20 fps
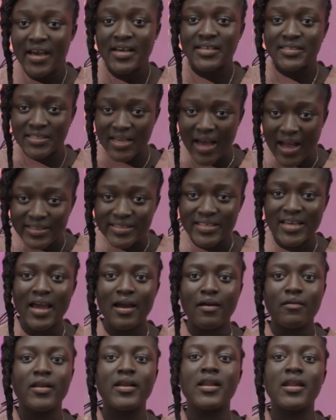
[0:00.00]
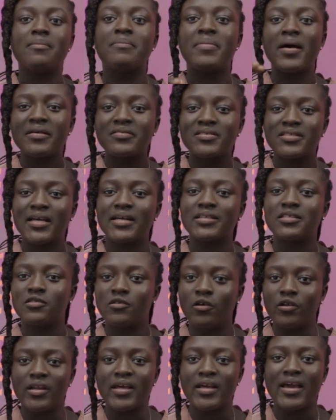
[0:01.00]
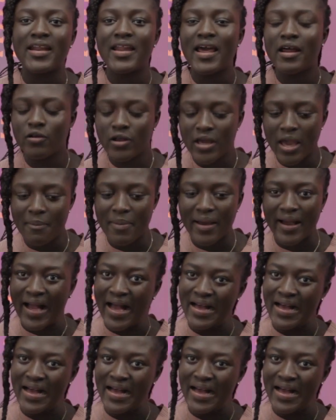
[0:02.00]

certain in the birth set no dey na no ye be